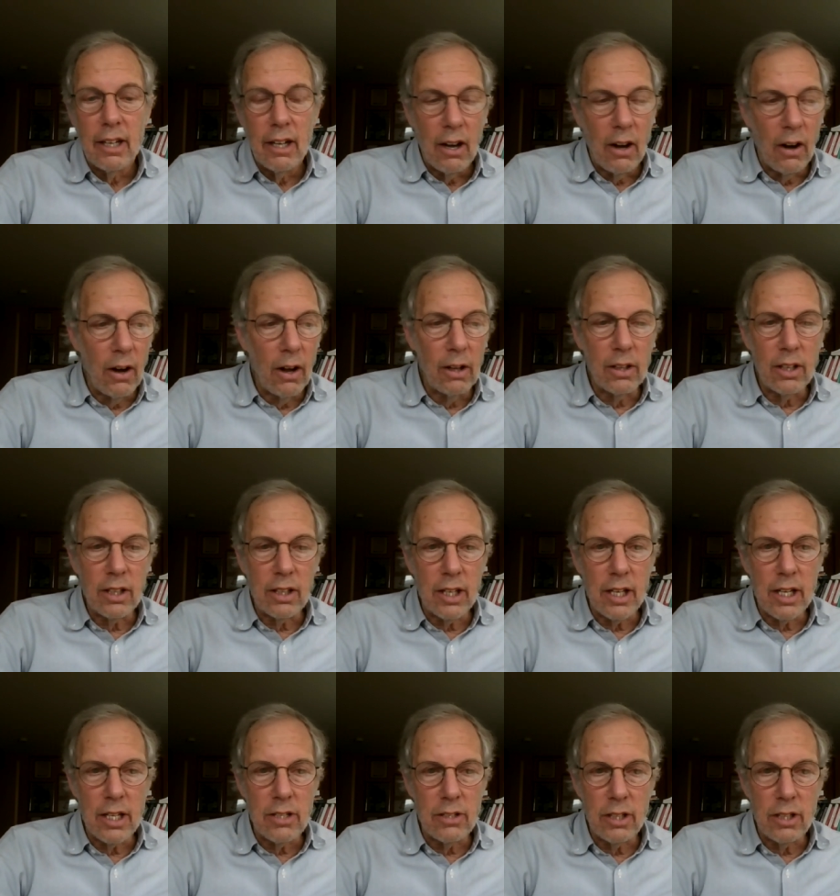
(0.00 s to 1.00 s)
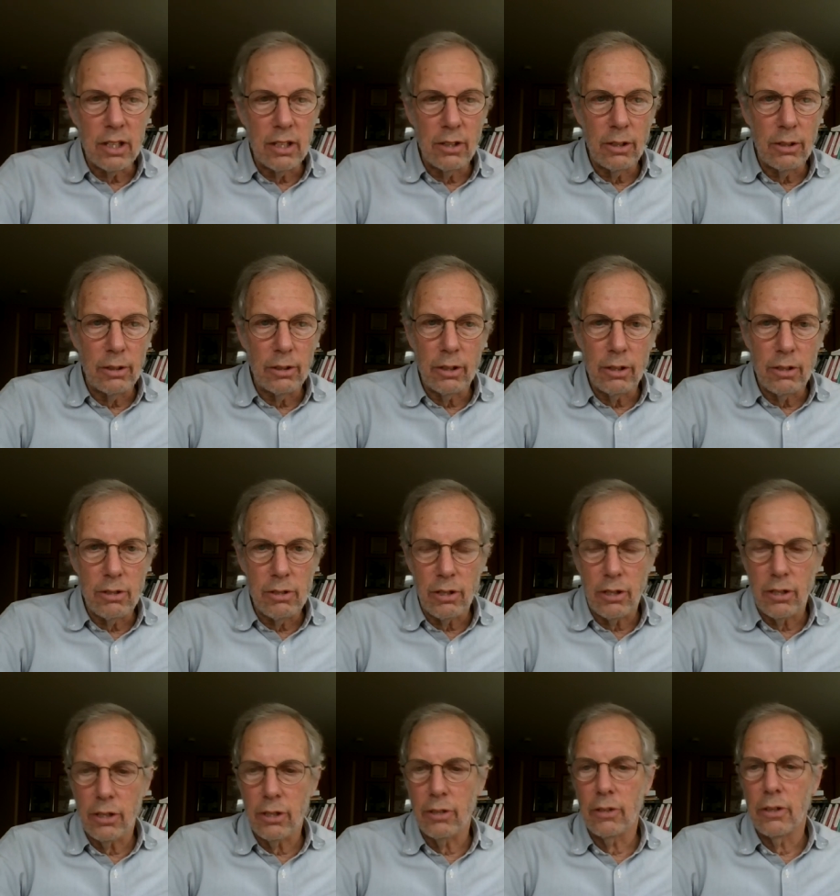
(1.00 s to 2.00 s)
all the things that you're used
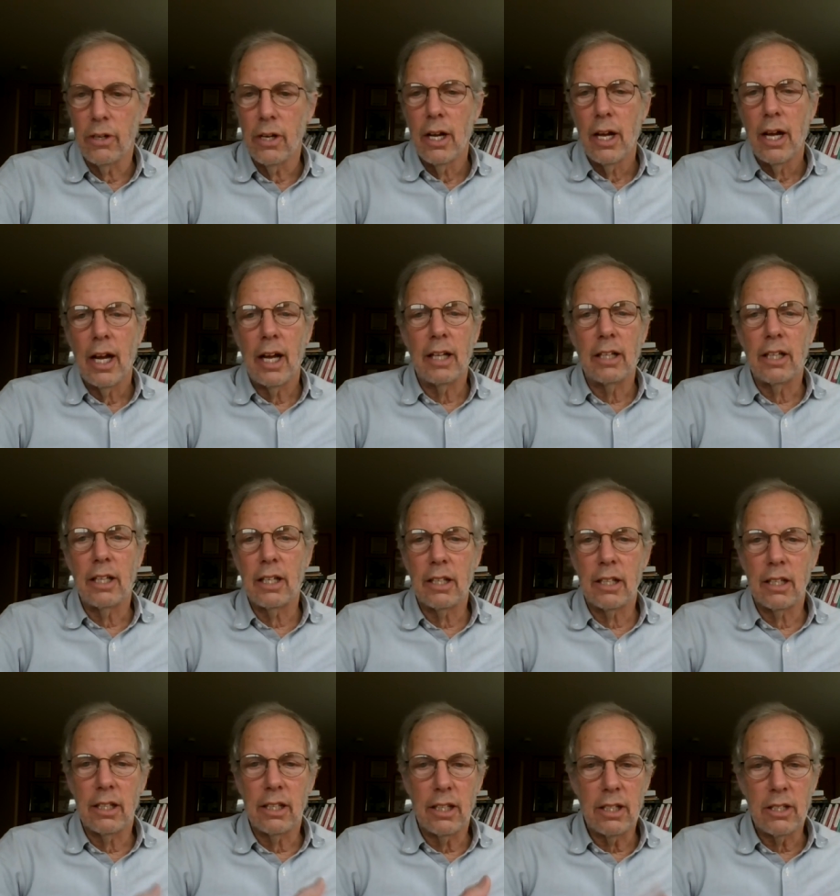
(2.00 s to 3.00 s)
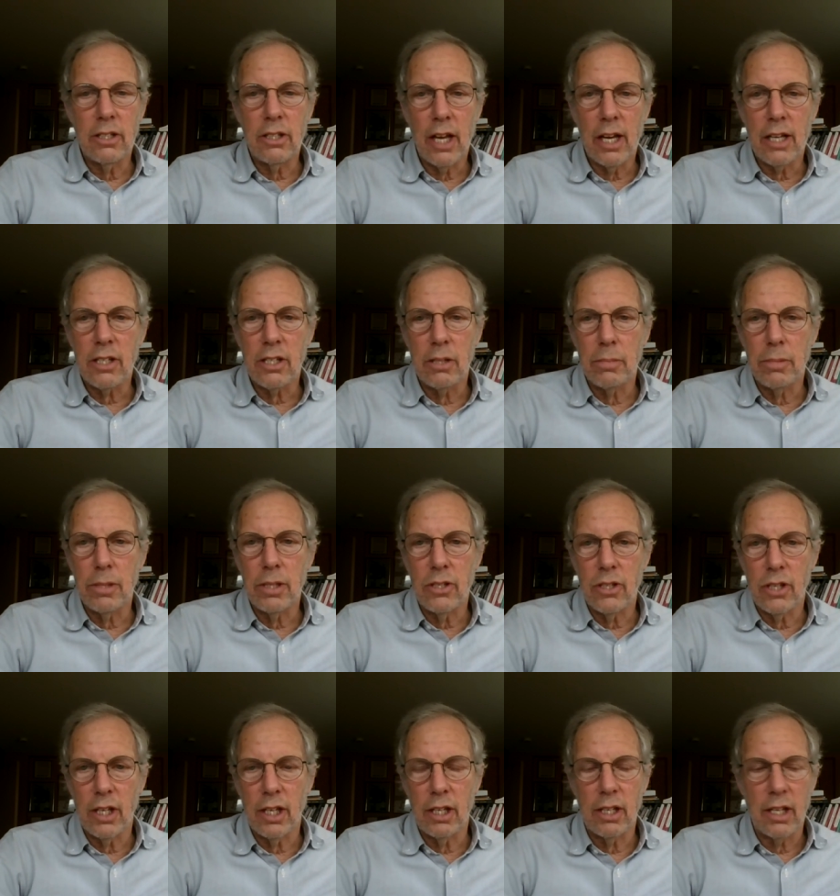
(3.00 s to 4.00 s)
to. And that this has to be
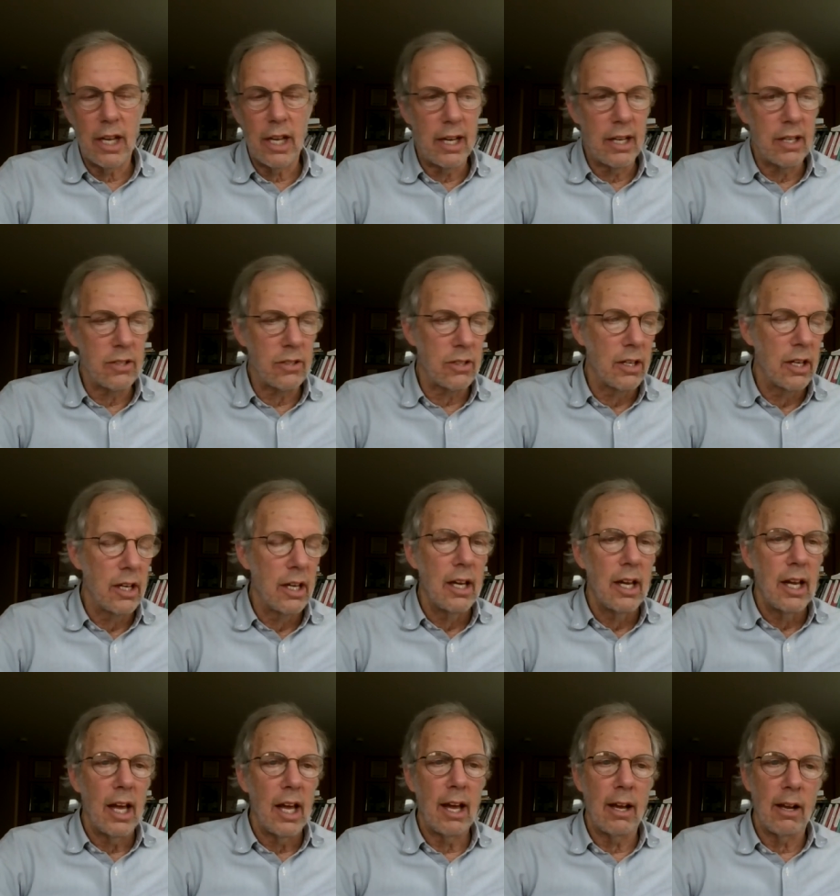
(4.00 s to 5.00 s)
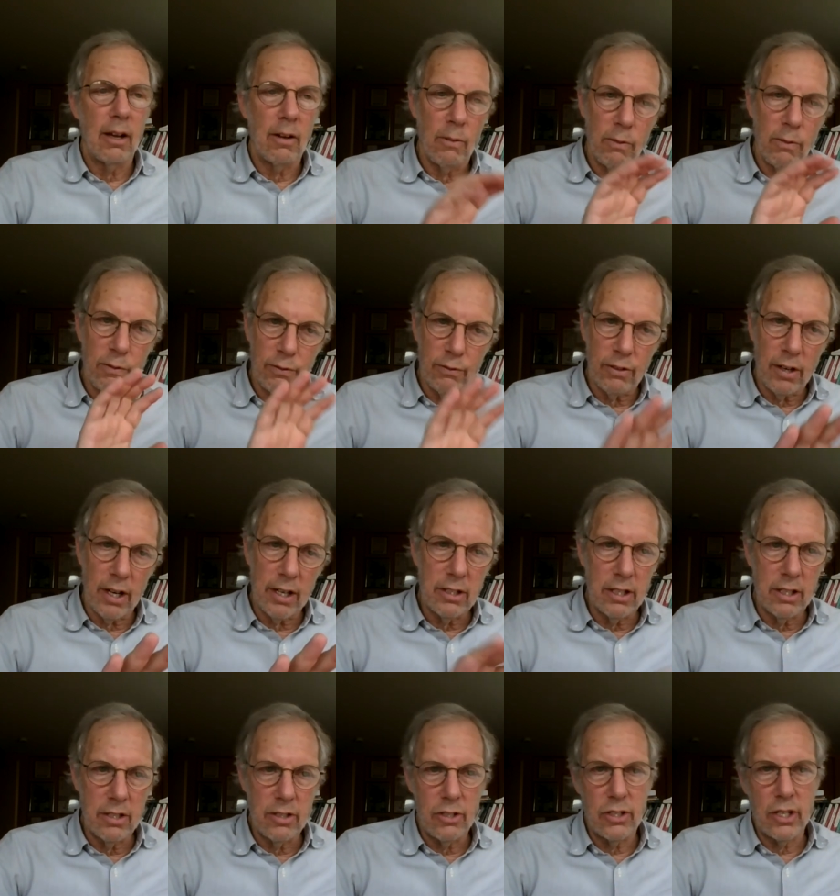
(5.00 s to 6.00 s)
seen as a front
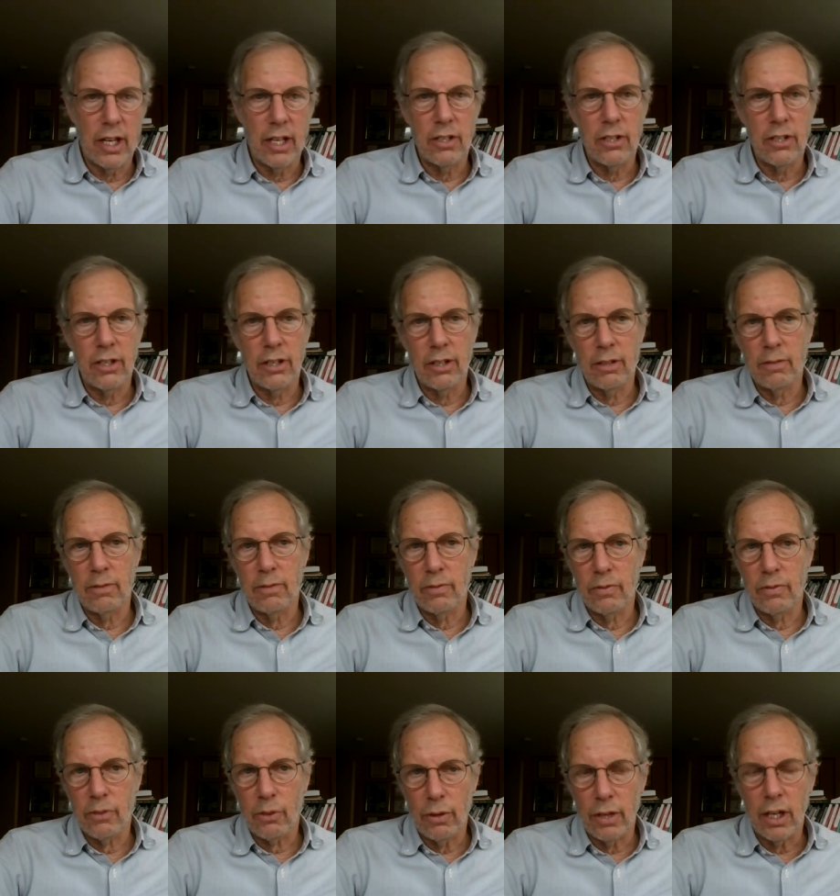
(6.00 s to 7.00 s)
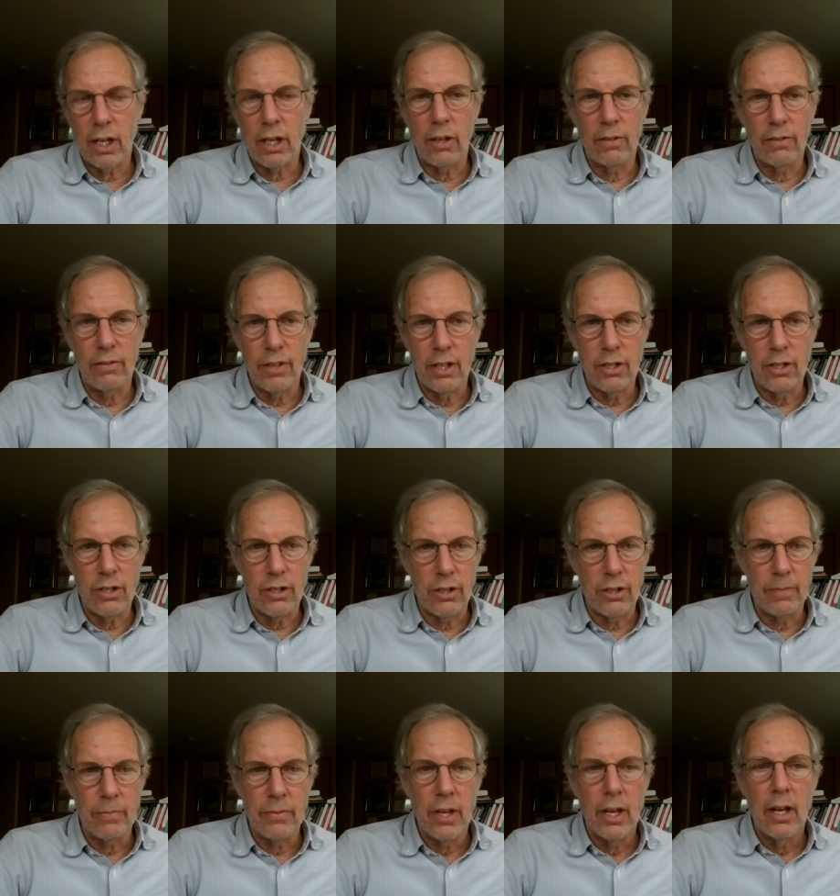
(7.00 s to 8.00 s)
and center critical feature
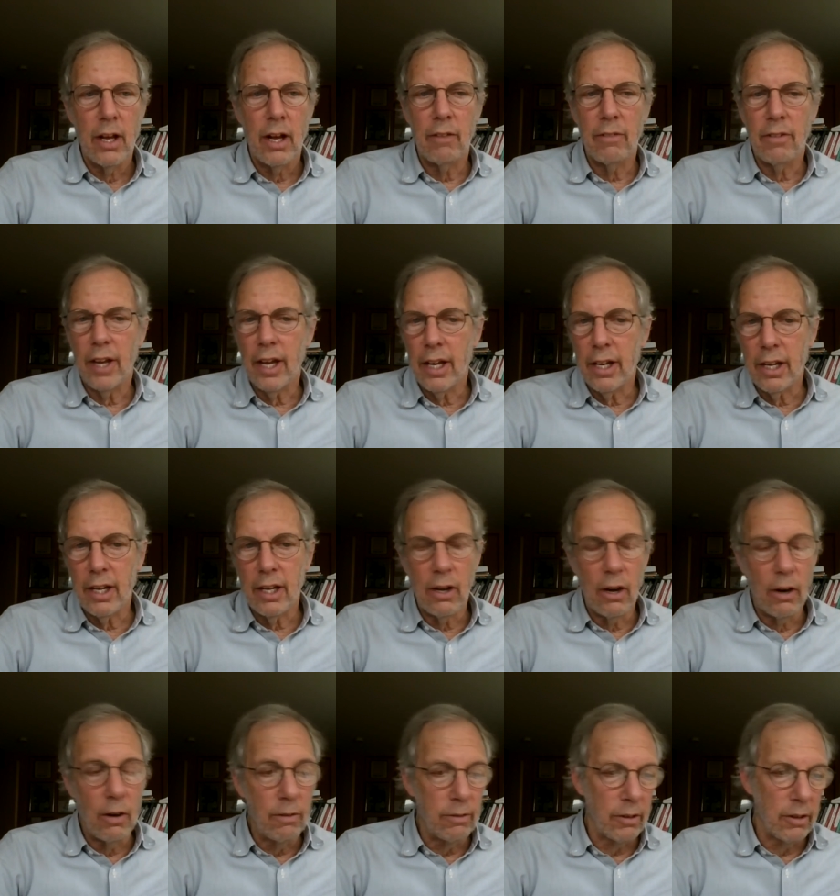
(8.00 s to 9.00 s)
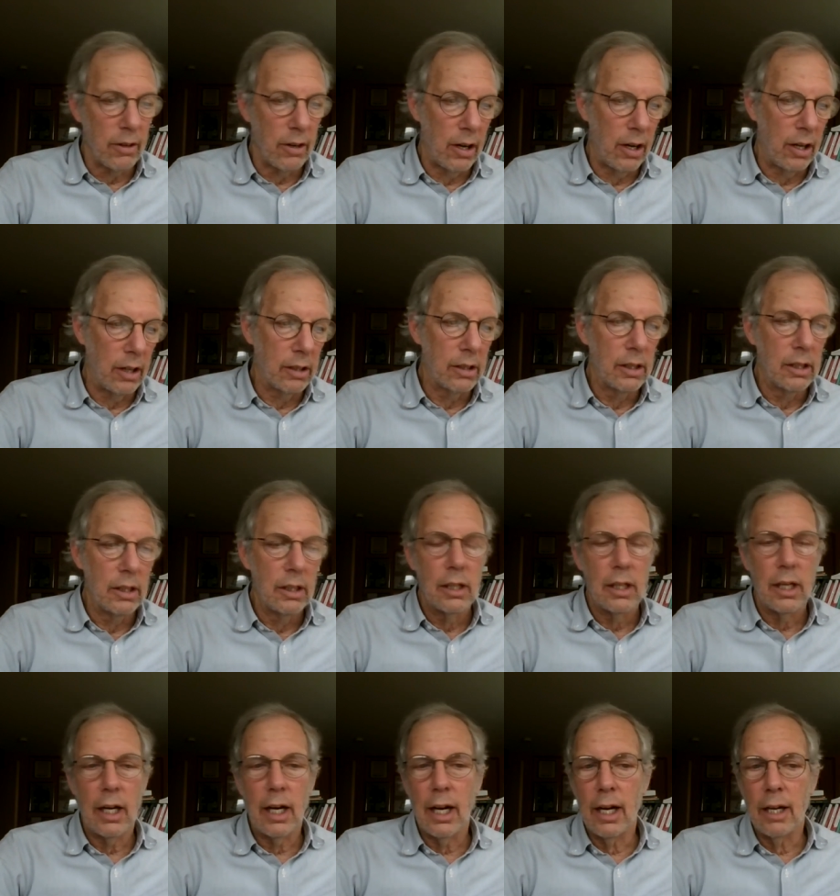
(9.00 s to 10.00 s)
of any overall
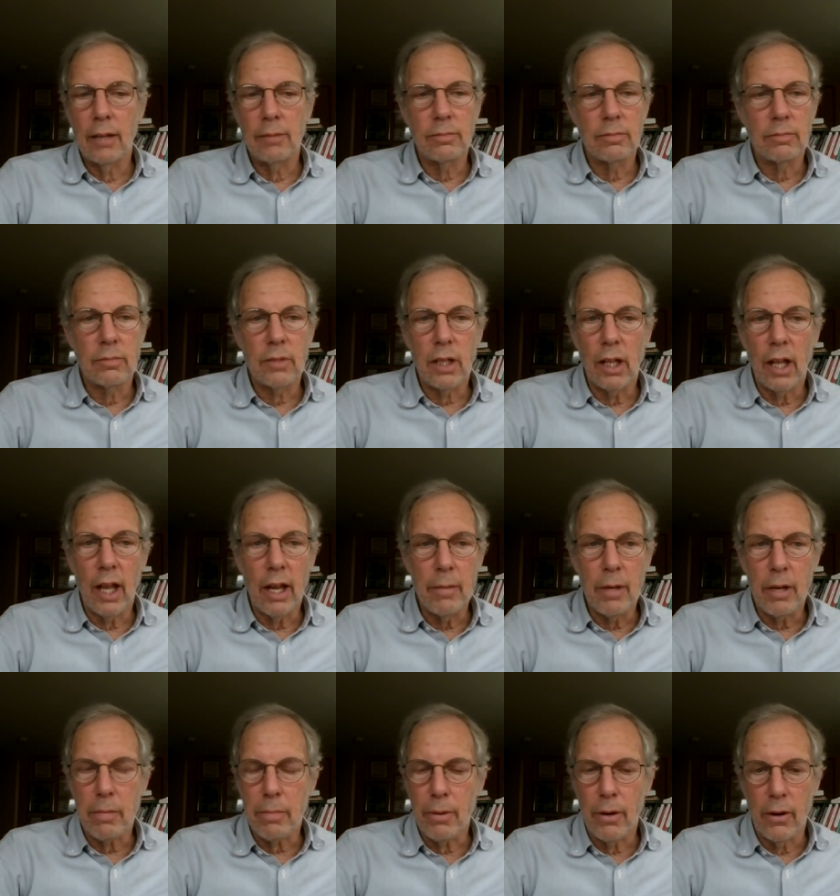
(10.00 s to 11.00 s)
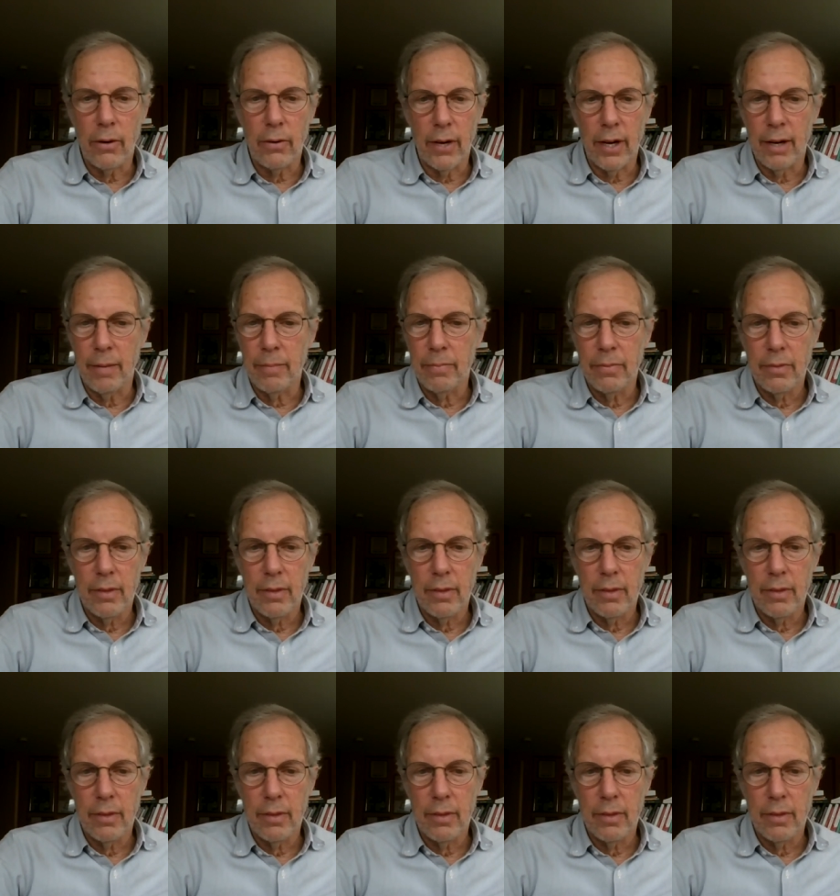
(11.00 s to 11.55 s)
um, climate program.